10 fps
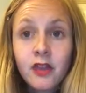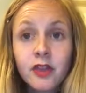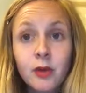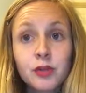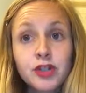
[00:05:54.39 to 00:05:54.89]

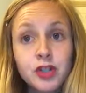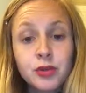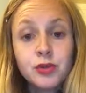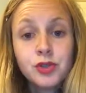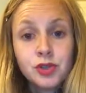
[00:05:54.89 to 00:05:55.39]
there were
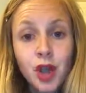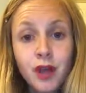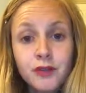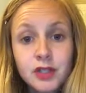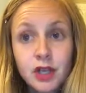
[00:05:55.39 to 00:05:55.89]
2
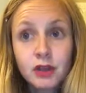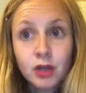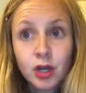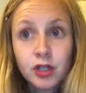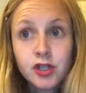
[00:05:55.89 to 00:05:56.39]
soft,
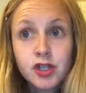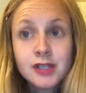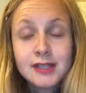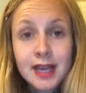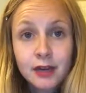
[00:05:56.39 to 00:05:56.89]
enlarged,
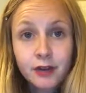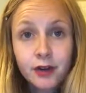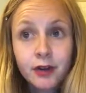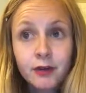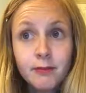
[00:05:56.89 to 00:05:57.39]

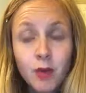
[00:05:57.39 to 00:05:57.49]
tender,